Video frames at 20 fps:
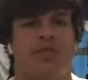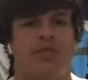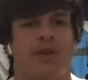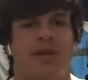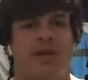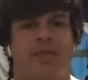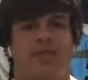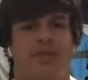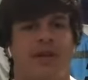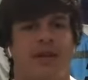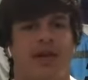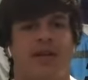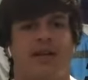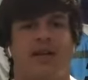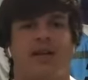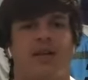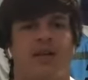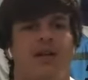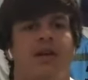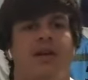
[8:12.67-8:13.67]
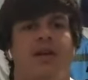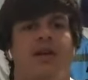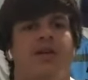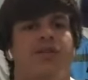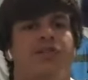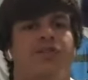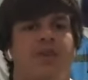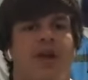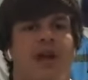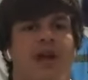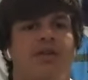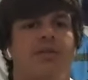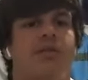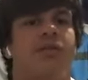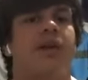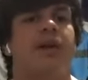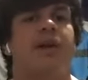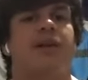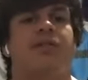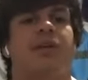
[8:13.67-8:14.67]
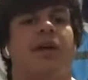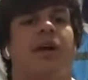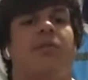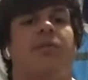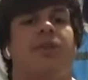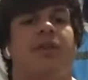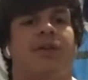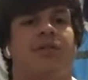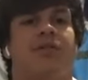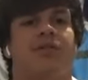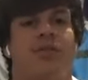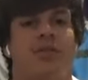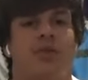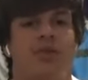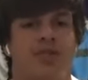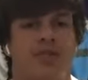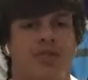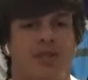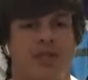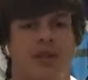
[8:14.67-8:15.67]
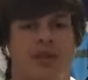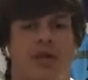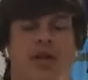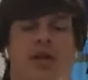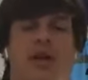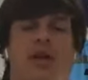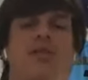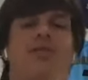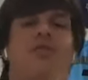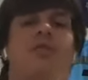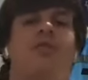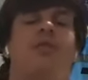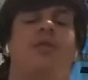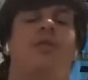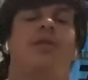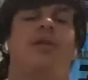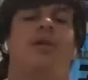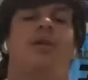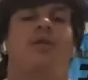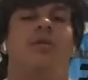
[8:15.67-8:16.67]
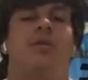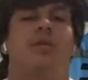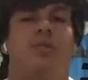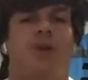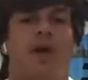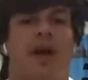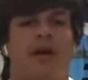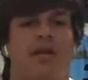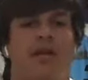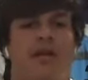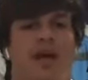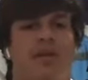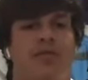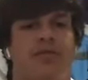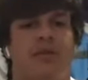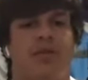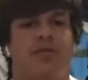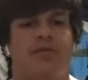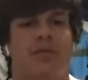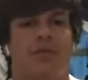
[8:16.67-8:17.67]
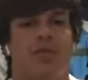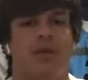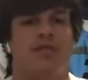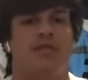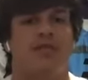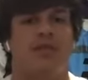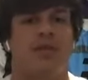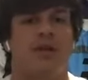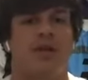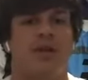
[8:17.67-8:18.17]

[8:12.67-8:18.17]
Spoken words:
So we definitely had to try new things out. But then I was fortunate enough to with Brian Glowski from Winford.